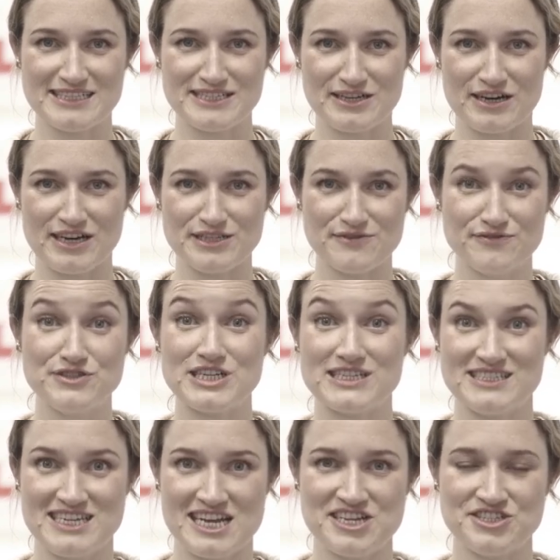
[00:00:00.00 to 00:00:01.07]
as a kind of
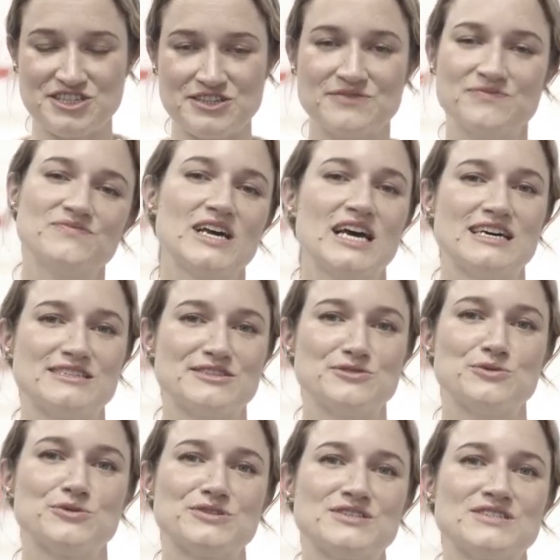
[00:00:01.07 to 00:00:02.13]
gestation as
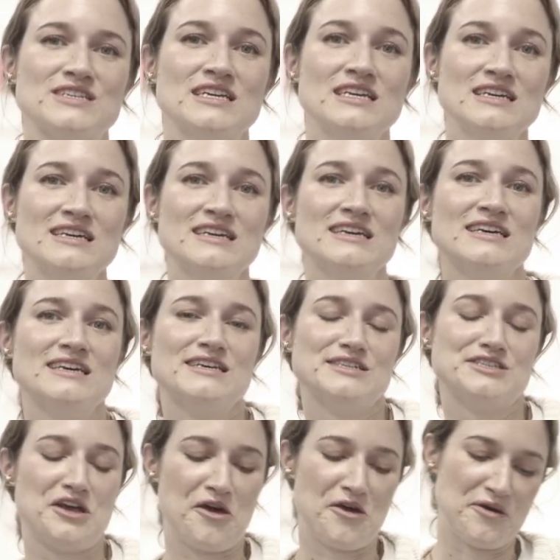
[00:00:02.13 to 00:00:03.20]
sorts.
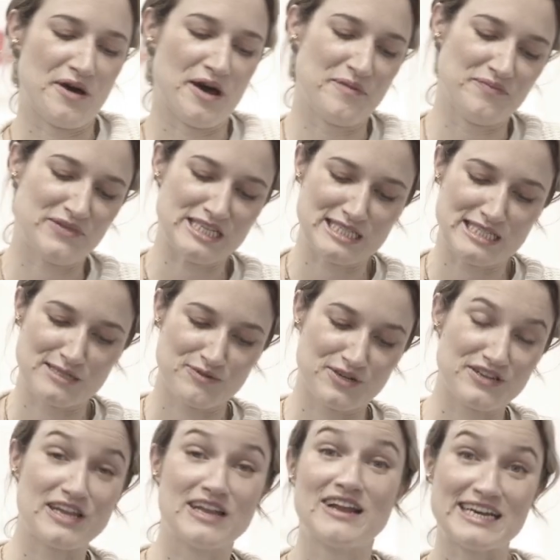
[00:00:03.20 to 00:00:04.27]
So this is
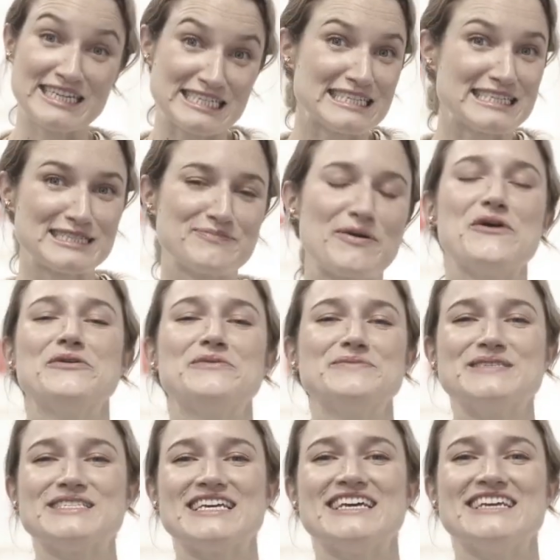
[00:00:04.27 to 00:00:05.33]
one of the lightest
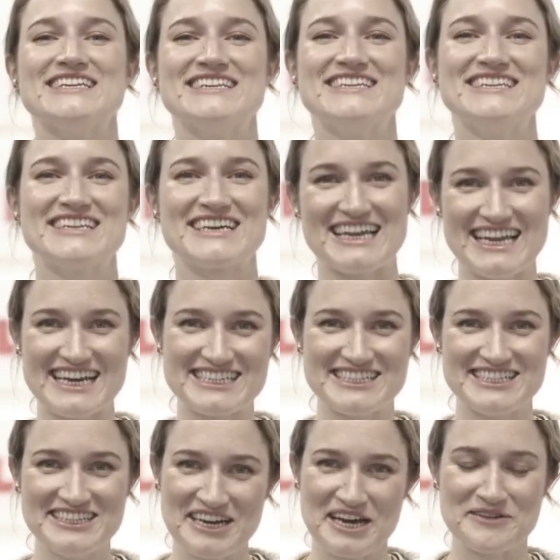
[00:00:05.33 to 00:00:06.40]
poems in the
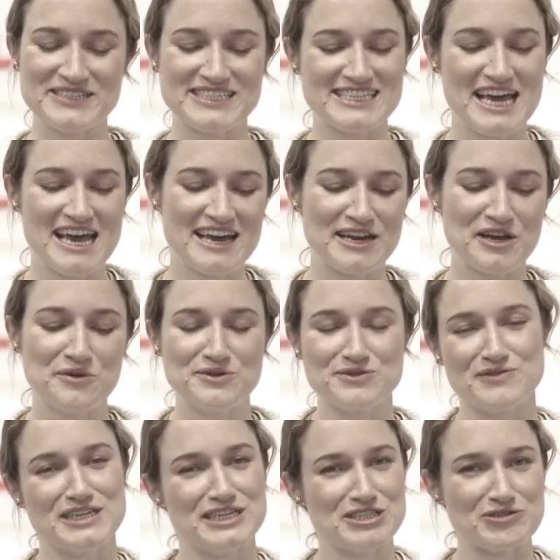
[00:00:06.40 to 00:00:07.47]
collection, I would say, and I
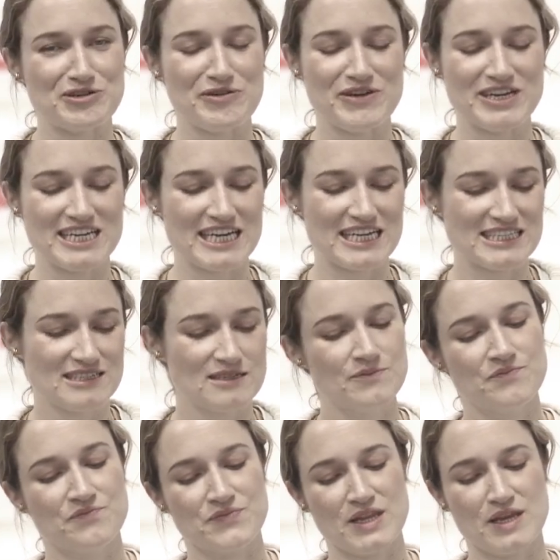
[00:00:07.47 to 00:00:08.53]
always really enjoy reading it.
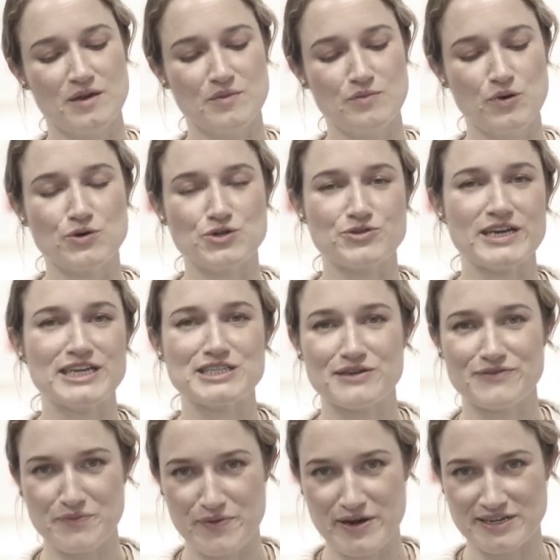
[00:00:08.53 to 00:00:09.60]
Portrait
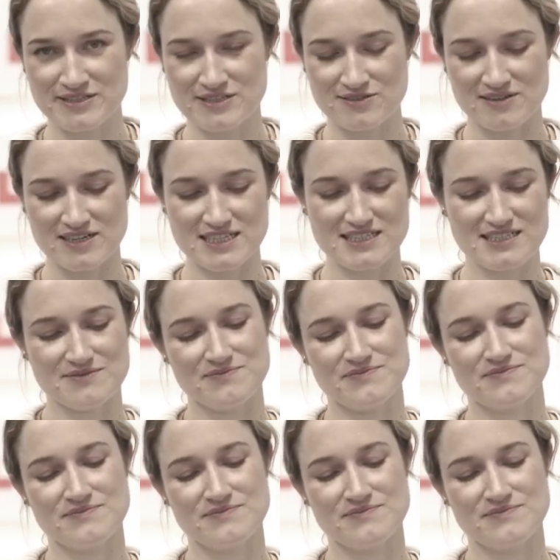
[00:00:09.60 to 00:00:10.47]
of a Pregnant Sonnet.